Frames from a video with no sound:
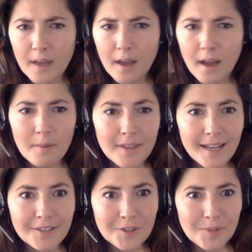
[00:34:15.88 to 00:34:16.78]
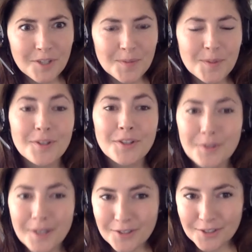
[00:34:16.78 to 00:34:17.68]
And that actually brings me to another
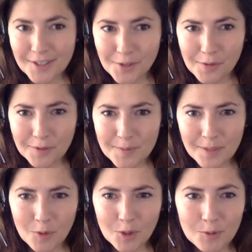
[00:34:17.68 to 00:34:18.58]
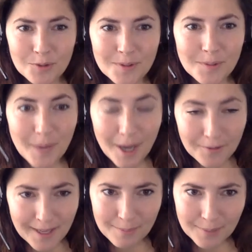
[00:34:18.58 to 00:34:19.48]
question I saw from someone, which was
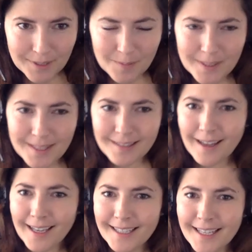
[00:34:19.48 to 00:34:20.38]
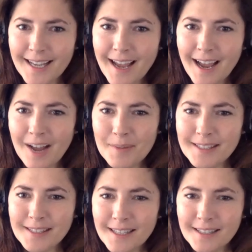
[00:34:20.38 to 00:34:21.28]
about that placement slide.
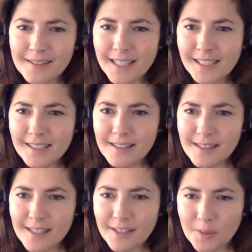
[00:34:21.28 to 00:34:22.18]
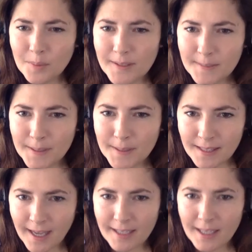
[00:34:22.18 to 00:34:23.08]
They said that they didn't see on the placement
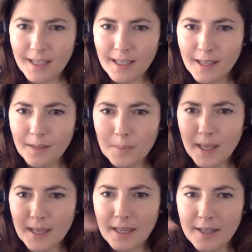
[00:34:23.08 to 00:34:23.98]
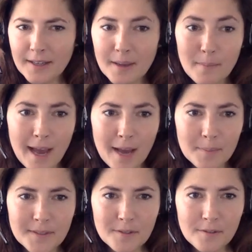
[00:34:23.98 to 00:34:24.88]
slide an area that
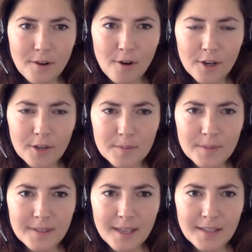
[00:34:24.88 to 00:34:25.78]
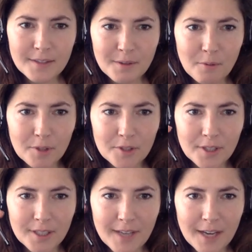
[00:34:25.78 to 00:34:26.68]
maps to the arms. And so they were
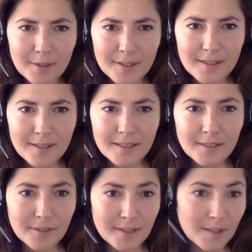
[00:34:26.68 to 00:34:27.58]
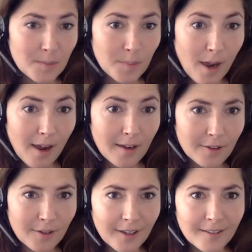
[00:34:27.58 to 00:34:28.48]
wondering if that was a different spot
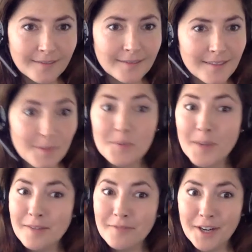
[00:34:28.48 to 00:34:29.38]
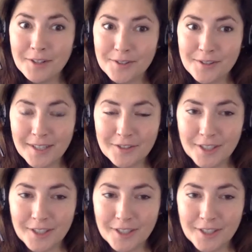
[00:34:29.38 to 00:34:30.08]
or someone's paying very close attention.